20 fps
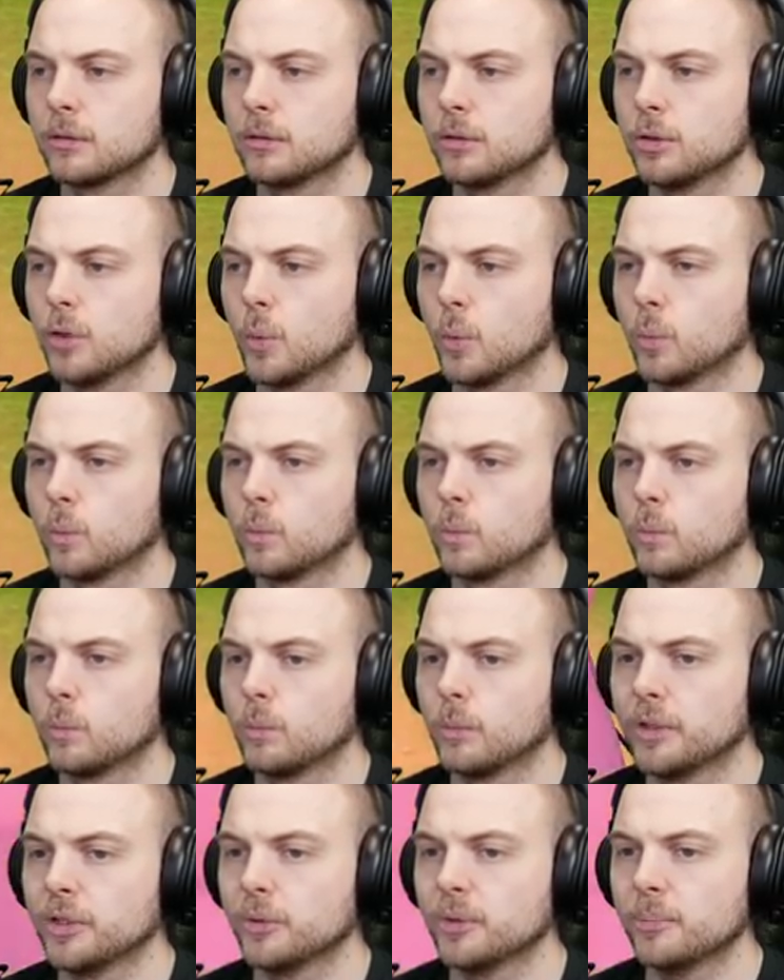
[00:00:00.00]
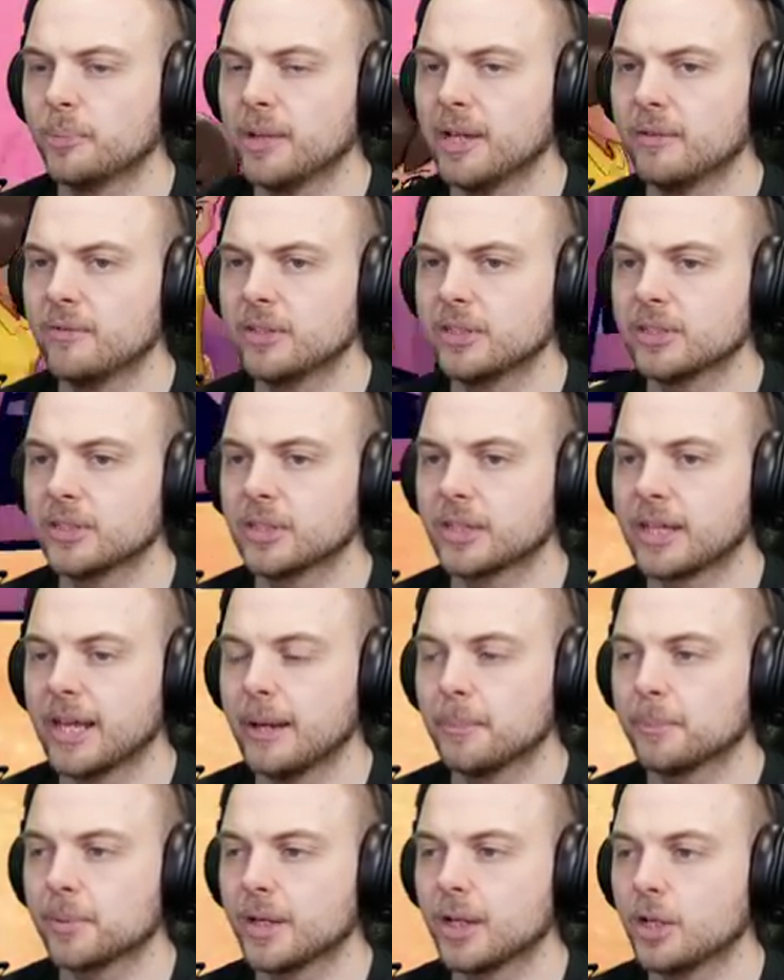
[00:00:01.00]
No. I don't want to pay a visit to the
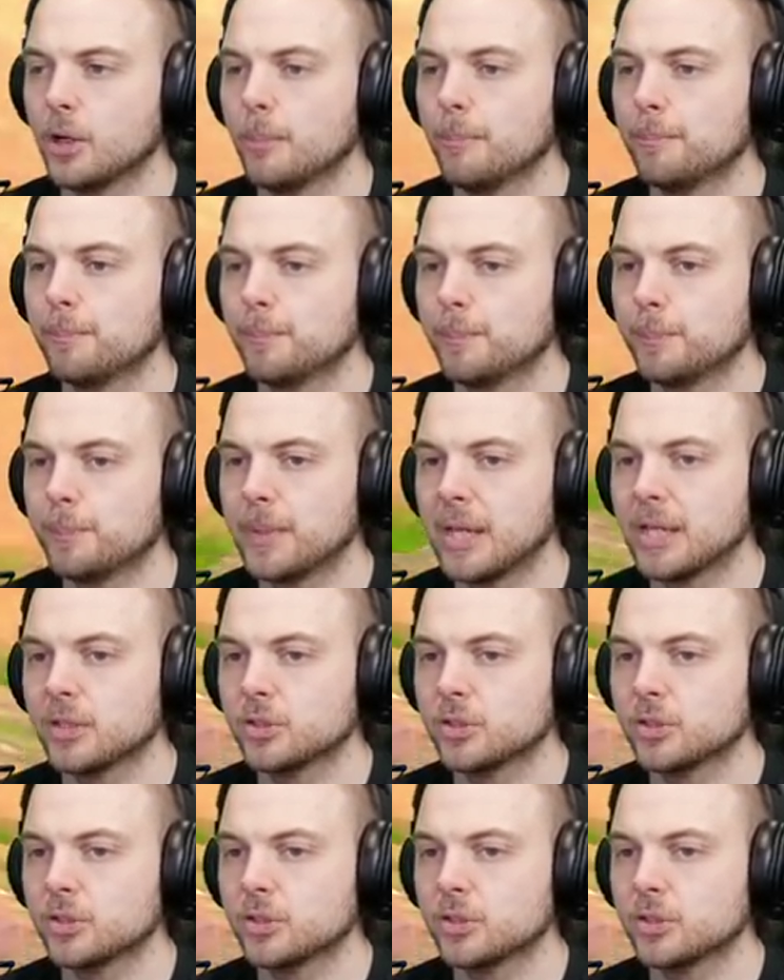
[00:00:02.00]
camp. i got bigger